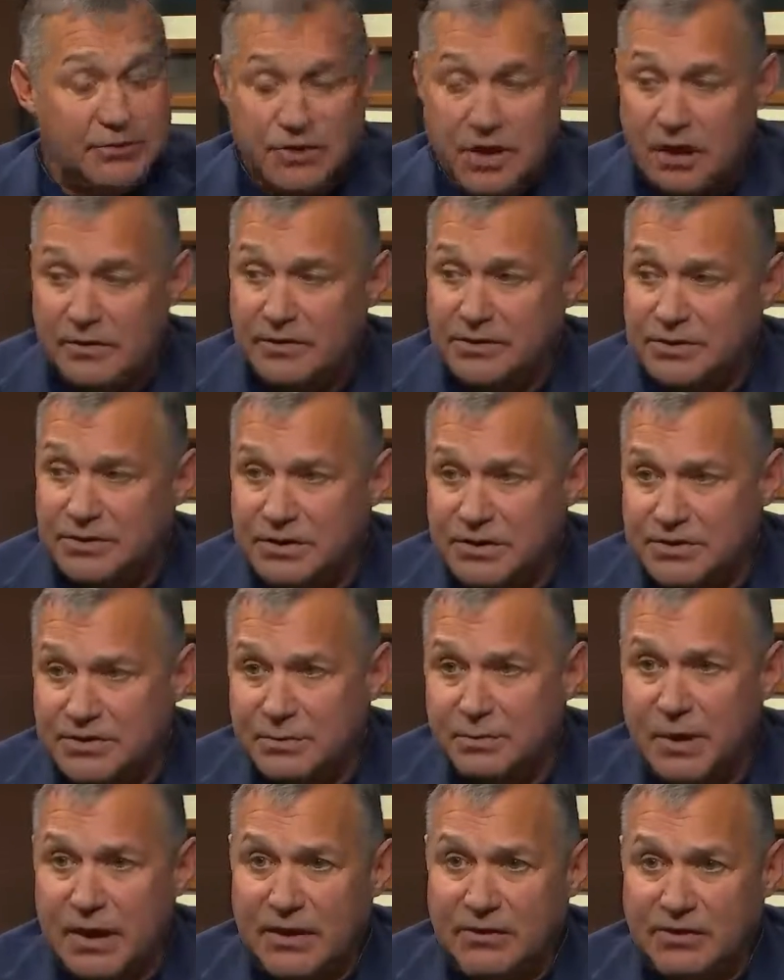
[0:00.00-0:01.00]
which obviously
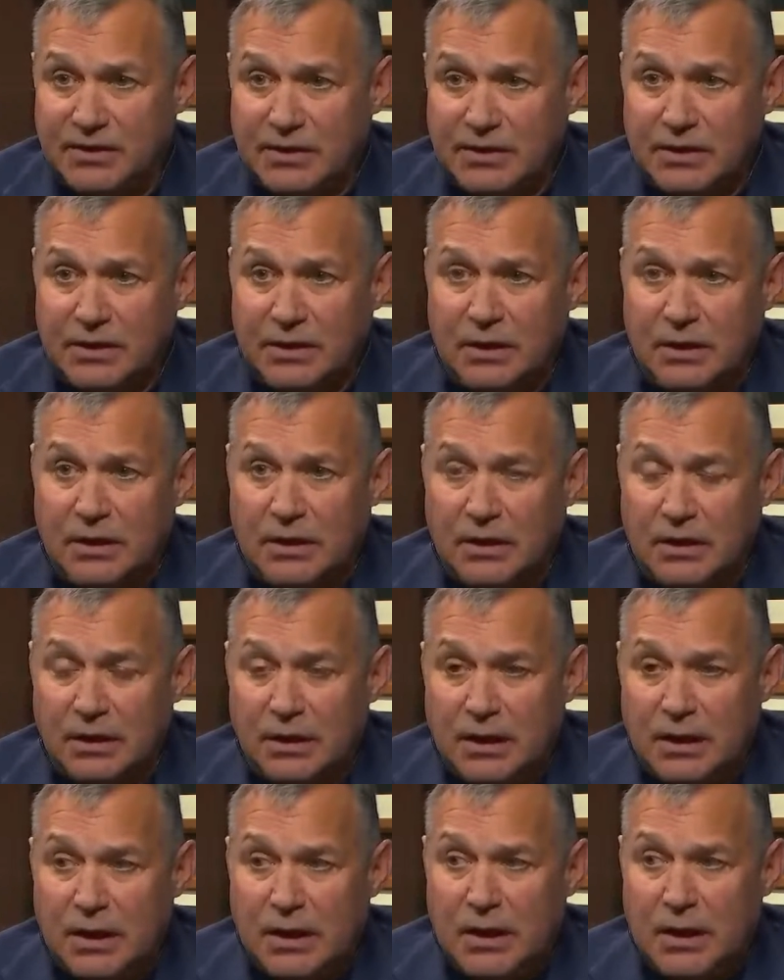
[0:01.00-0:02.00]
is amazing
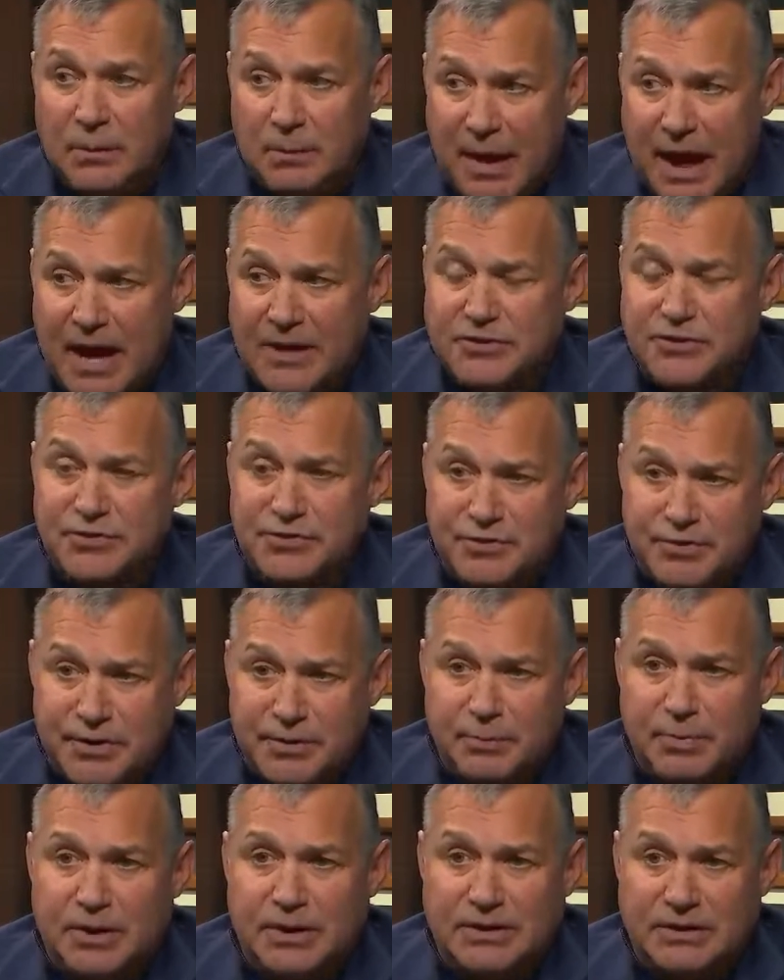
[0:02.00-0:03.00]

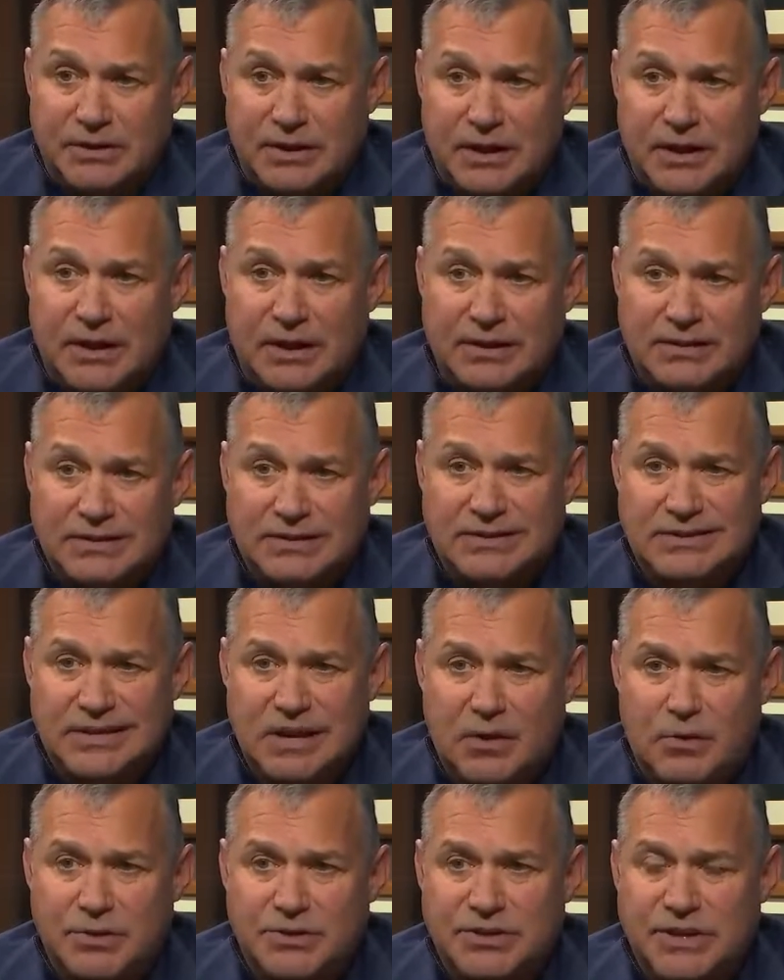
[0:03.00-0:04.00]
pageantry. But
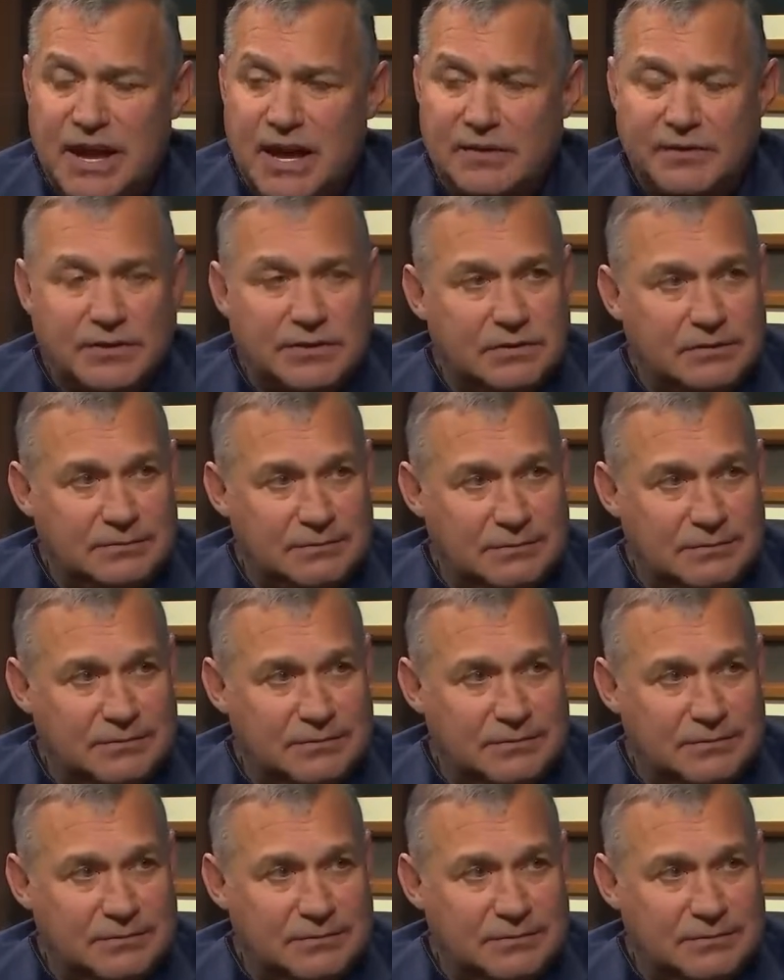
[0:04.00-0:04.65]
it's always the president